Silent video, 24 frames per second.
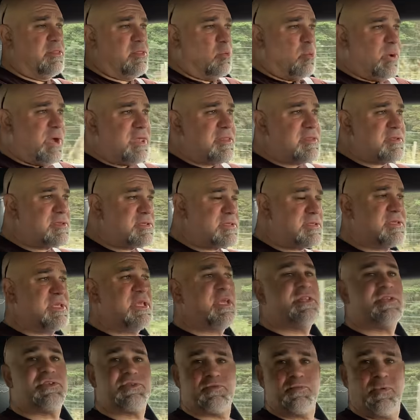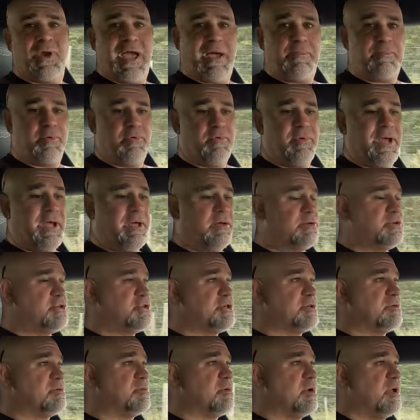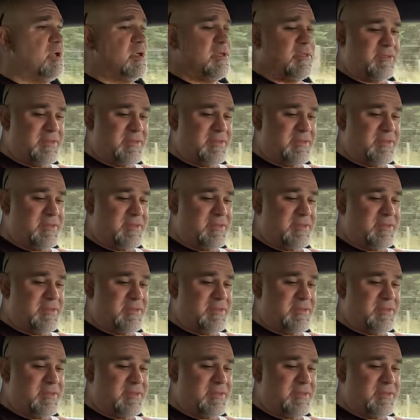the way the seats wrap around you.